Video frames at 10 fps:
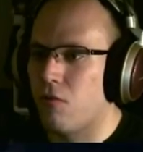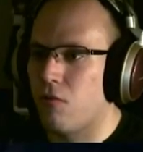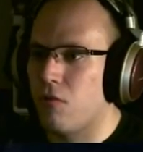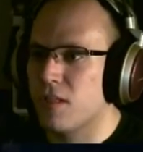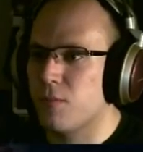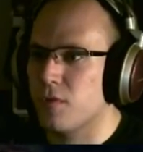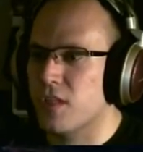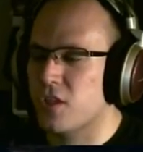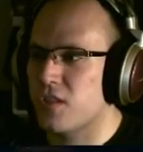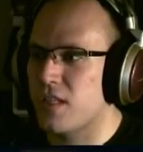I suppose
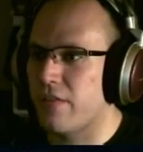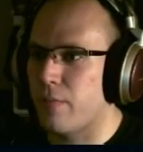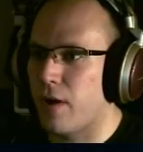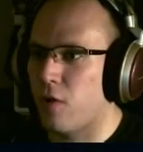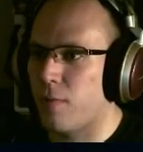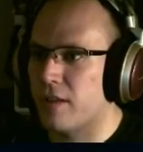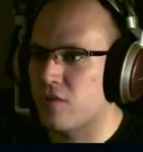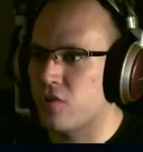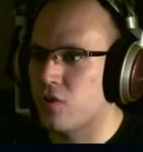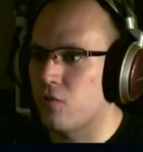I should save the
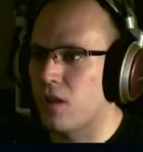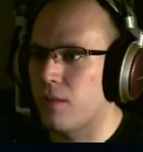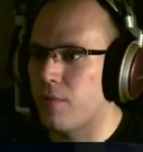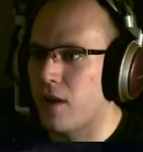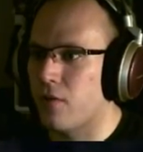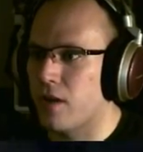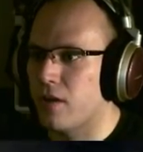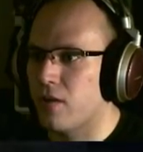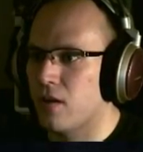Pyromancer too while I'm down here.